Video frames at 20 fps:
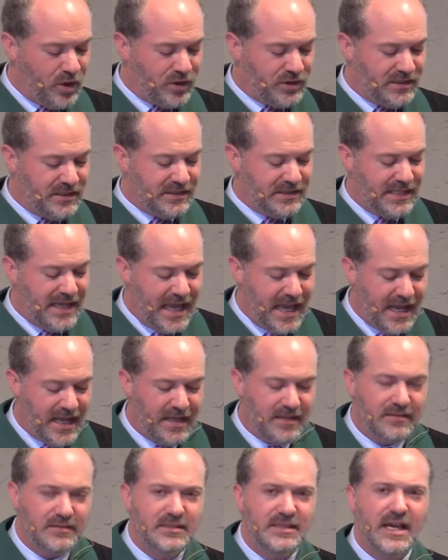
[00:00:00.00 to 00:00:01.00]
person's
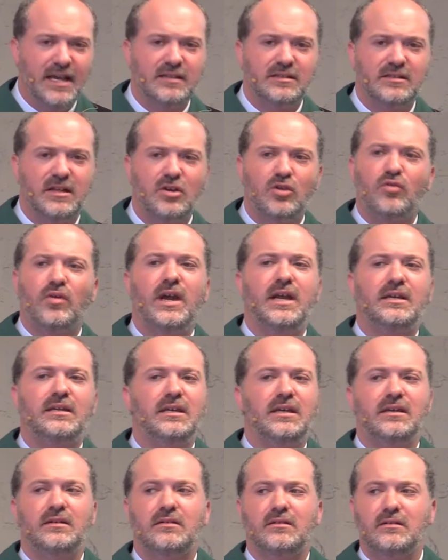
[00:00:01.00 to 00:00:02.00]
hands has a great
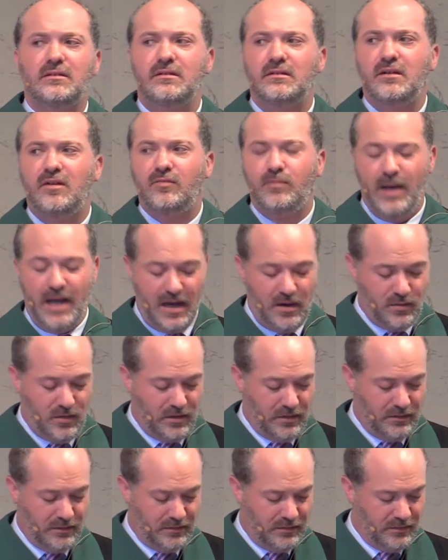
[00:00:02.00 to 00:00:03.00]
deal of power,